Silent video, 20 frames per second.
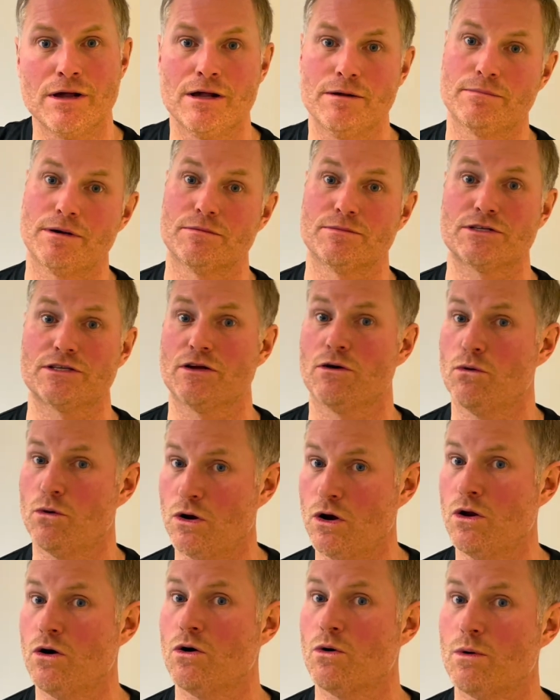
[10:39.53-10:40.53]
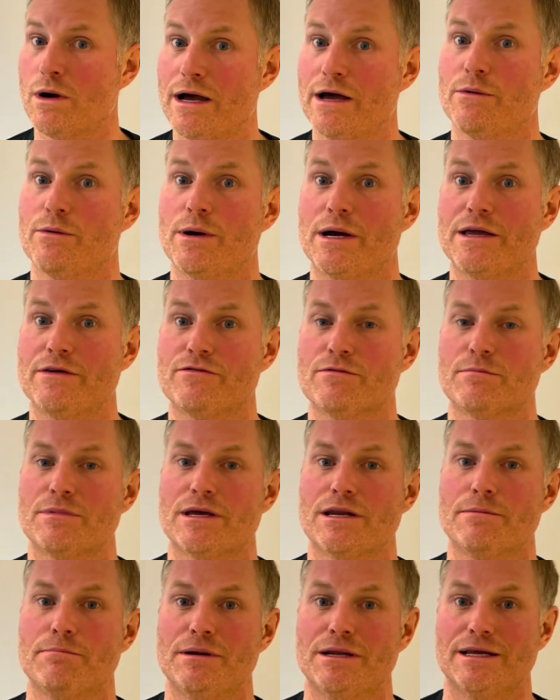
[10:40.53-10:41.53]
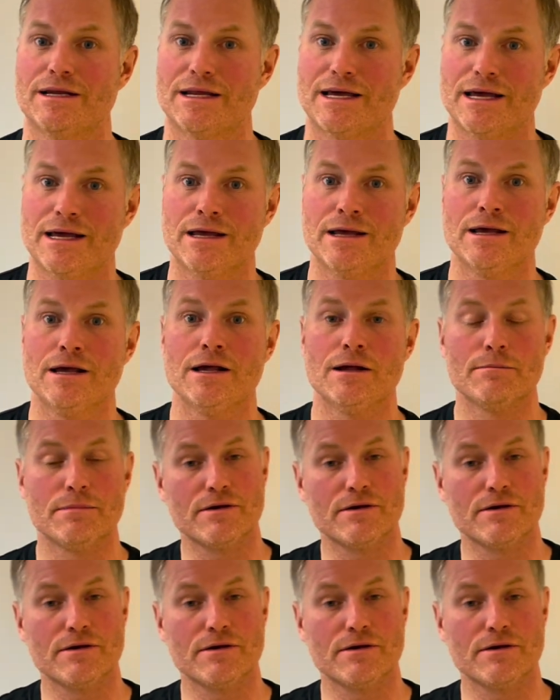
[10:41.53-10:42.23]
but I'm still a long way away from being a billionaire.